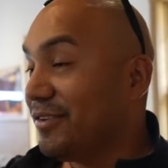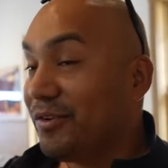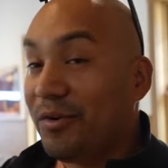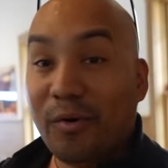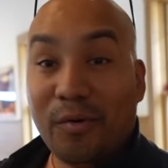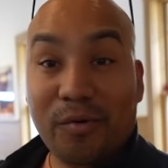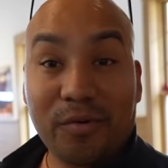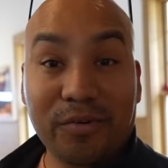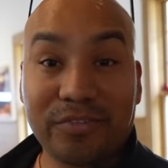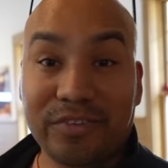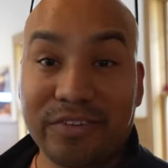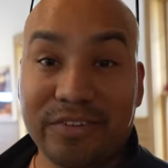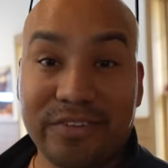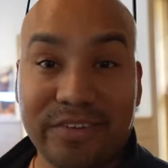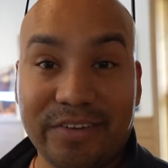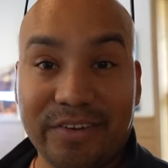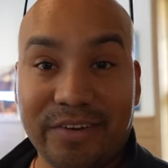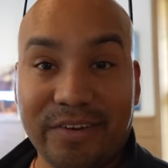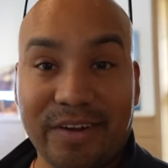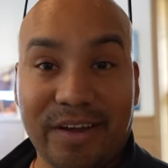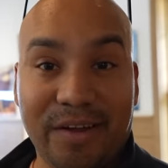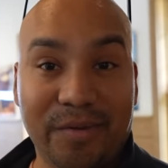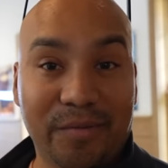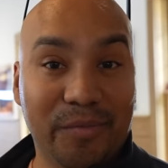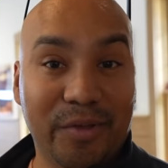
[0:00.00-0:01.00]
Gorgeous
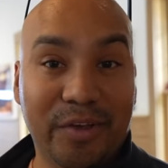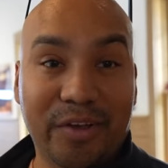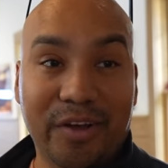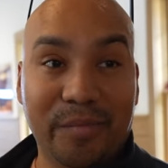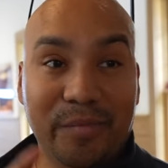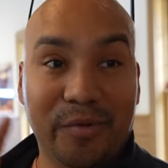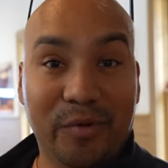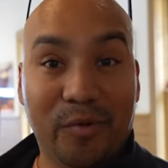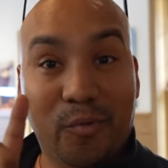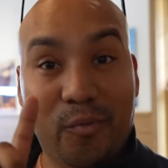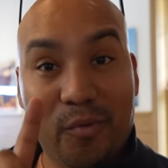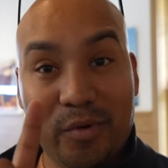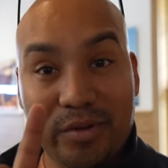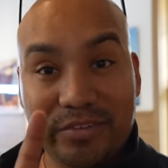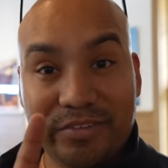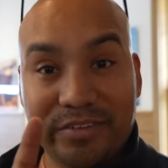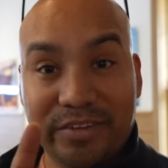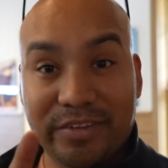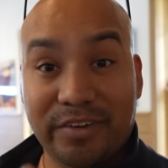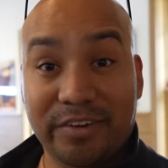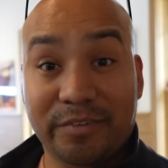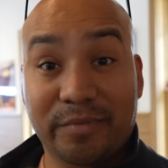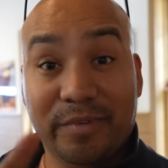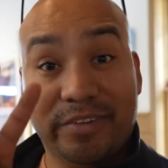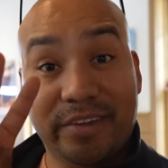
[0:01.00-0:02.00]
here. We come here once
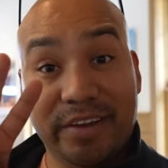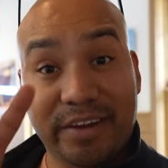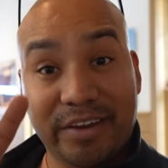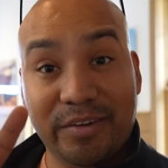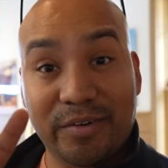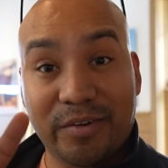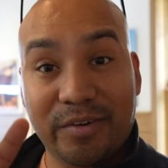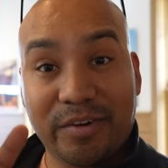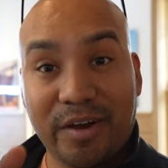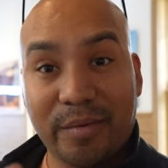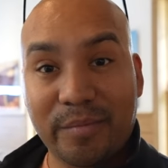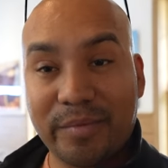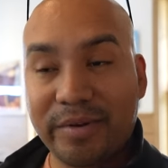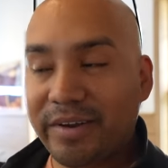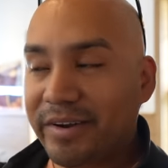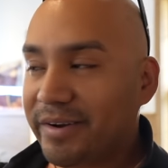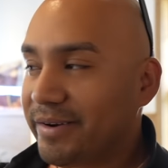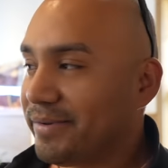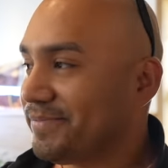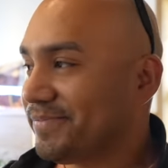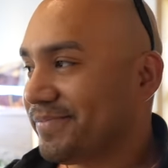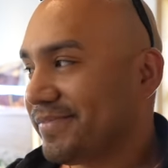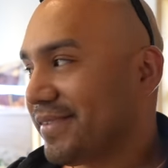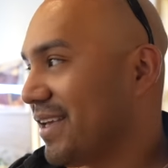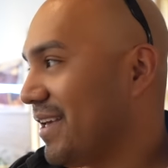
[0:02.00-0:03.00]
a year, the second year coming
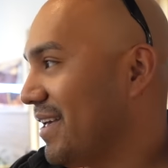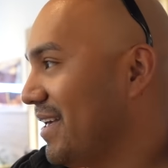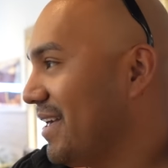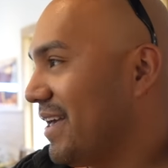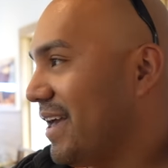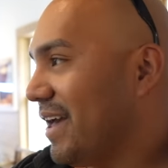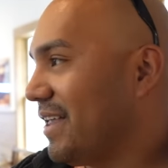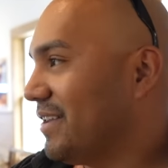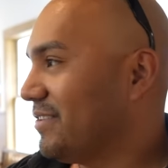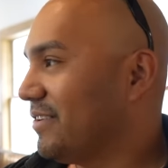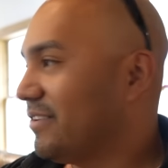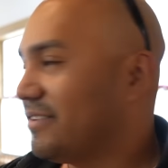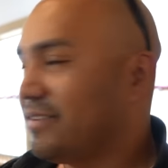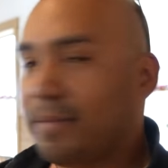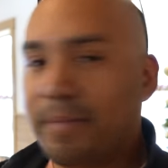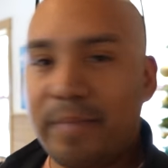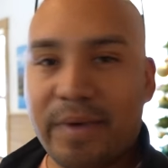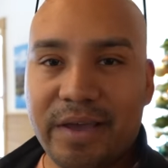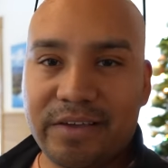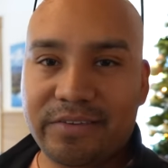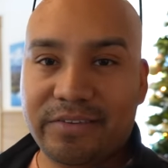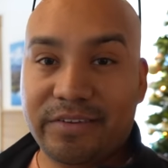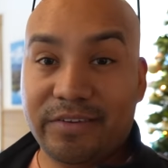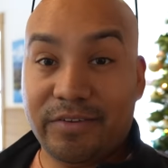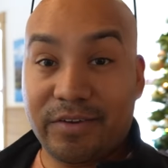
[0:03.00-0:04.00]
here, and it's just
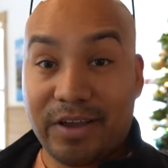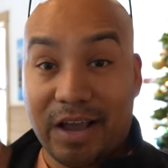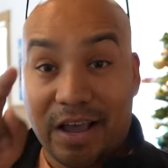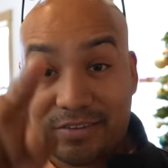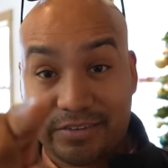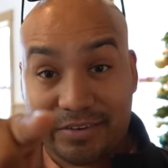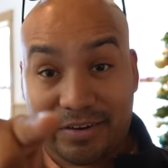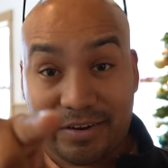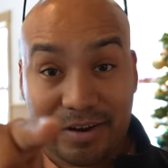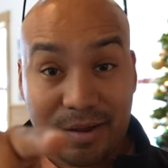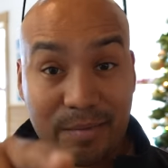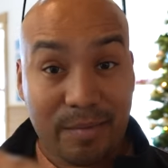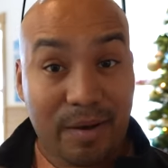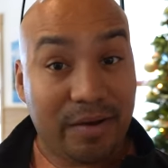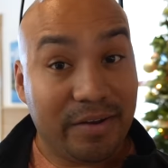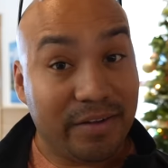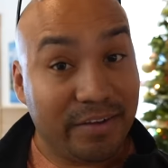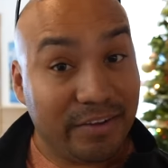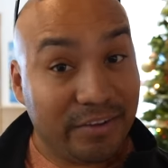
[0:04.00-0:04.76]
amazing. You guys gotta come out and